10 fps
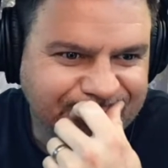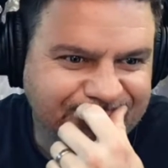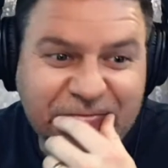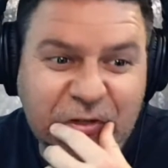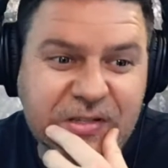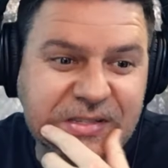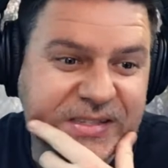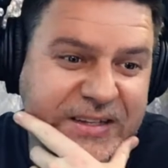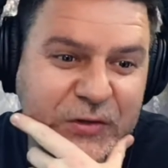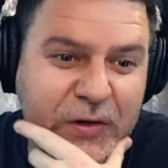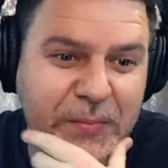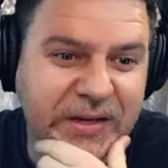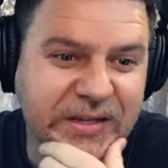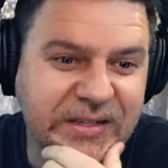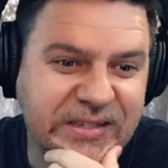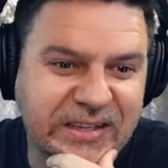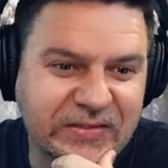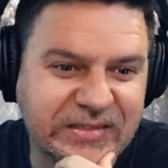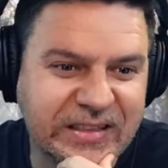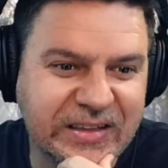Just talk amongst
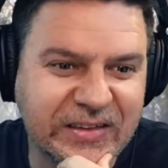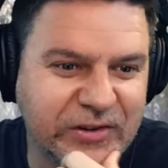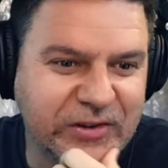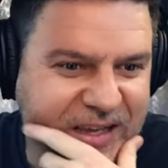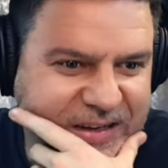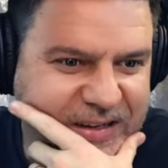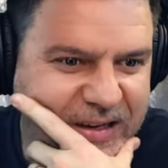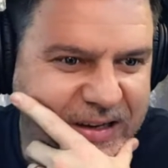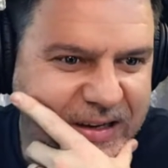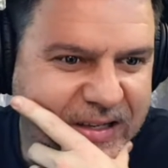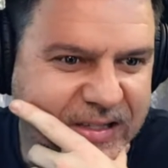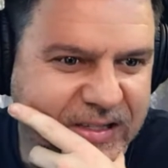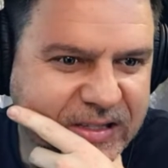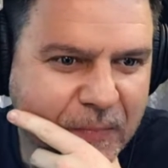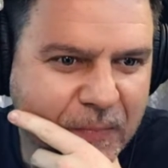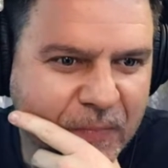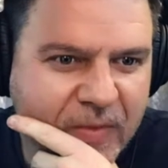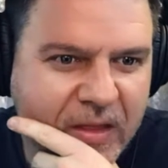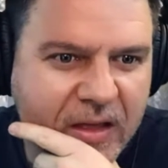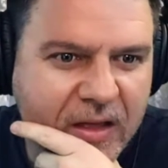yourselves there for a second, guys.
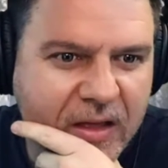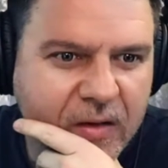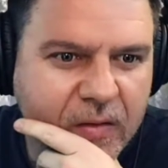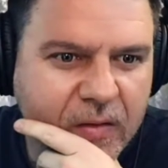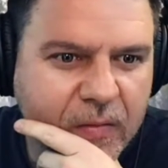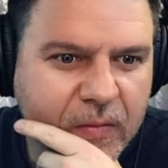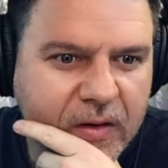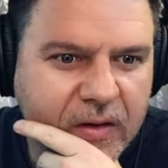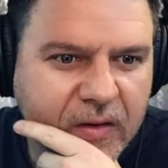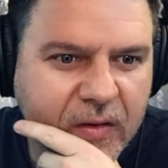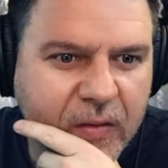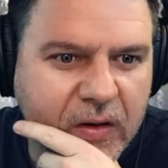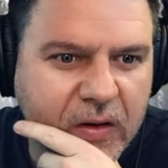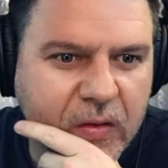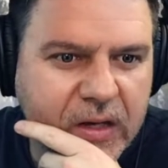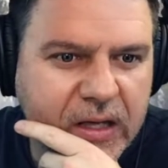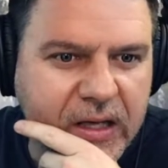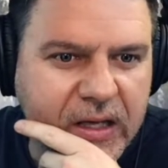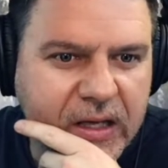What's going on here?